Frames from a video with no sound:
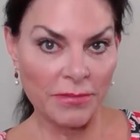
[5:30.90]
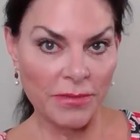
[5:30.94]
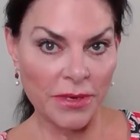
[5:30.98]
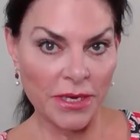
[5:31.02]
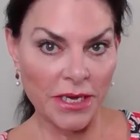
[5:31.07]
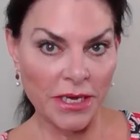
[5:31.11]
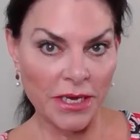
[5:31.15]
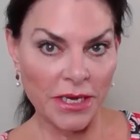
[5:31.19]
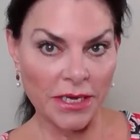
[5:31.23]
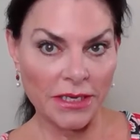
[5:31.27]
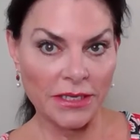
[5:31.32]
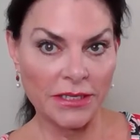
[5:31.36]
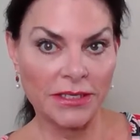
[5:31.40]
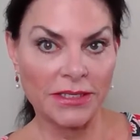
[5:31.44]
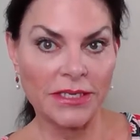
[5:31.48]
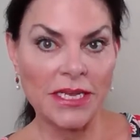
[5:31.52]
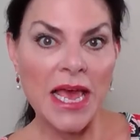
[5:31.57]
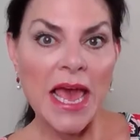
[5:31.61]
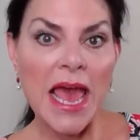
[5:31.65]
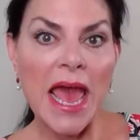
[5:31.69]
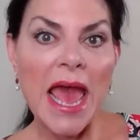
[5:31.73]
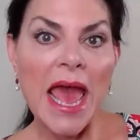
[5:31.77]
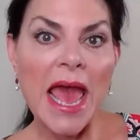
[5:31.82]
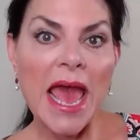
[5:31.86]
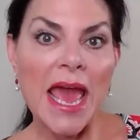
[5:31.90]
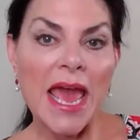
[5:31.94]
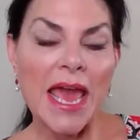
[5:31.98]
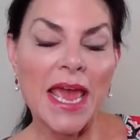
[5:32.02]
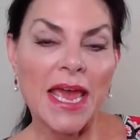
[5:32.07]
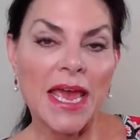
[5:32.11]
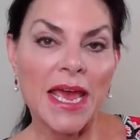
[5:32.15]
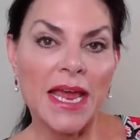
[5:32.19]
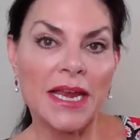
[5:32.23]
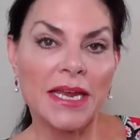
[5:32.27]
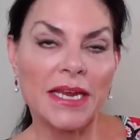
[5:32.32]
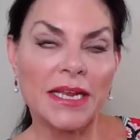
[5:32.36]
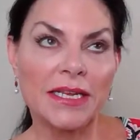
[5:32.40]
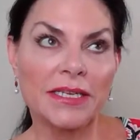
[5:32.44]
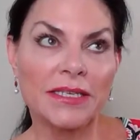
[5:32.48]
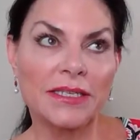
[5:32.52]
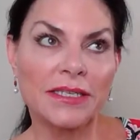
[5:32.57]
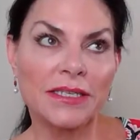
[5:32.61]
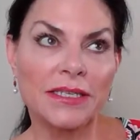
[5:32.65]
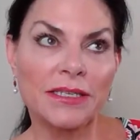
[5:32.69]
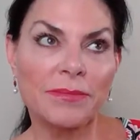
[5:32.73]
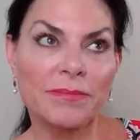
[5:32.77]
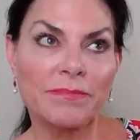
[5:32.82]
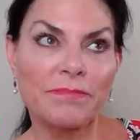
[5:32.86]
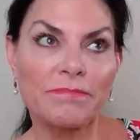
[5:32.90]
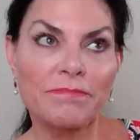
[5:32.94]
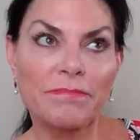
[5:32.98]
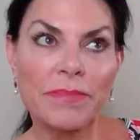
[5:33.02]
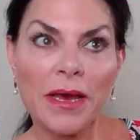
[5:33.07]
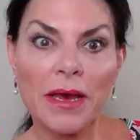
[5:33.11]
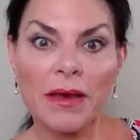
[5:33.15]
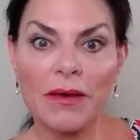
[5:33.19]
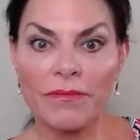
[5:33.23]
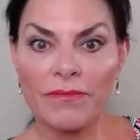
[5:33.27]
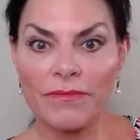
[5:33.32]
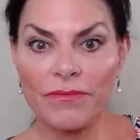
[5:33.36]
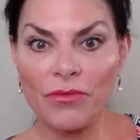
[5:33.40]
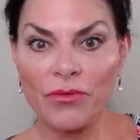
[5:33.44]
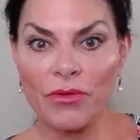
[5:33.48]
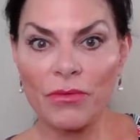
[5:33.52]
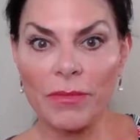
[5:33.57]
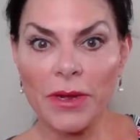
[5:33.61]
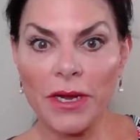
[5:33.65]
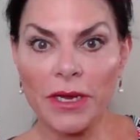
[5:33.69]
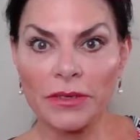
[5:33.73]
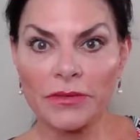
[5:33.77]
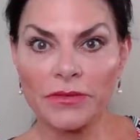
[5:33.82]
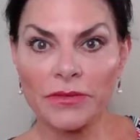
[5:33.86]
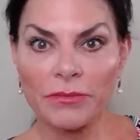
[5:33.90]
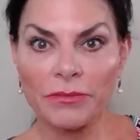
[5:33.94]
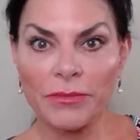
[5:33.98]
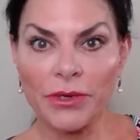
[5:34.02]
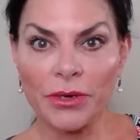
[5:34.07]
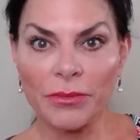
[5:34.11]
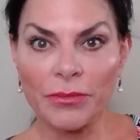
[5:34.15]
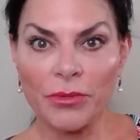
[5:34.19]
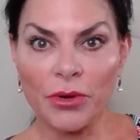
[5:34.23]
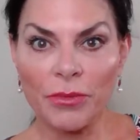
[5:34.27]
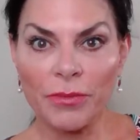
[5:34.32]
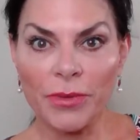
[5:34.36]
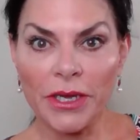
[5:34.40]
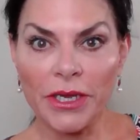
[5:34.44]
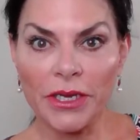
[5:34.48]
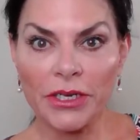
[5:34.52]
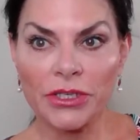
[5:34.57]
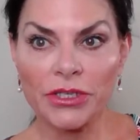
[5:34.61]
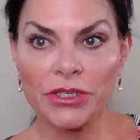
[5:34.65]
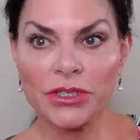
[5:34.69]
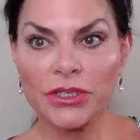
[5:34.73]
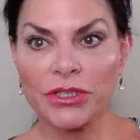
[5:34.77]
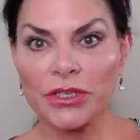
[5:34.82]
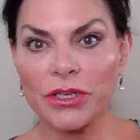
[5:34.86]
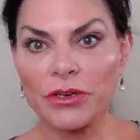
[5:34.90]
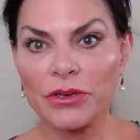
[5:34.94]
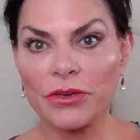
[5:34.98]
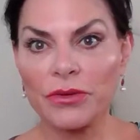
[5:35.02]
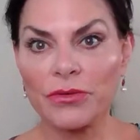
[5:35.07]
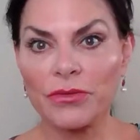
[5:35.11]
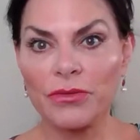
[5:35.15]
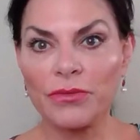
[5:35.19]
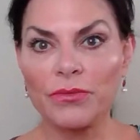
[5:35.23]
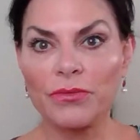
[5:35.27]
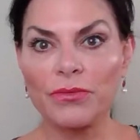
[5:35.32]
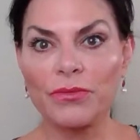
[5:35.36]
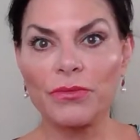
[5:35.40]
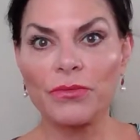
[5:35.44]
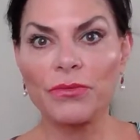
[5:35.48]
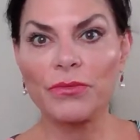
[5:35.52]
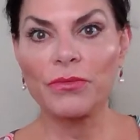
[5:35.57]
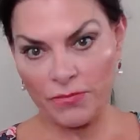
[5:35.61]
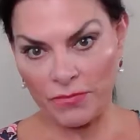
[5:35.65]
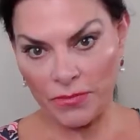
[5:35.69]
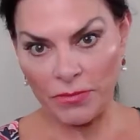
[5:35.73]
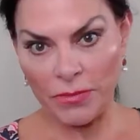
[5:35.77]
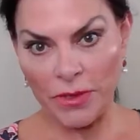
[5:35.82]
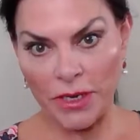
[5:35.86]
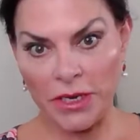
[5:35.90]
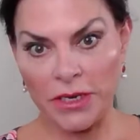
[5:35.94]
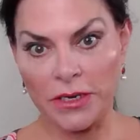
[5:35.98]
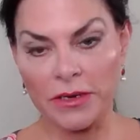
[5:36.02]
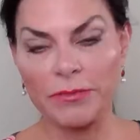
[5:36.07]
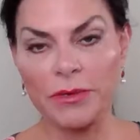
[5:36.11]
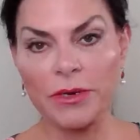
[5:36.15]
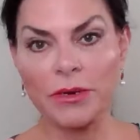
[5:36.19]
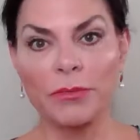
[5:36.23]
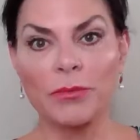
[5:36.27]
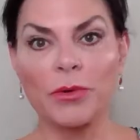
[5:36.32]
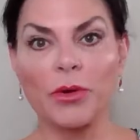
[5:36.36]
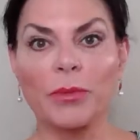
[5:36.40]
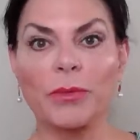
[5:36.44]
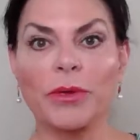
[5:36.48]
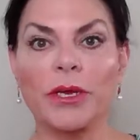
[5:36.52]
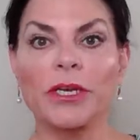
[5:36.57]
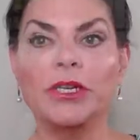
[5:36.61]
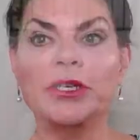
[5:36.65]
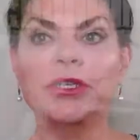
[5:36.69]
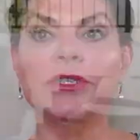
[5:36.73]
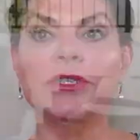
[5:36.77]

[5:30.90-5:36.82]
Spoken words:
begins, and it's about 4 miles from Miramar Beach, so from the end of Miramar Beach.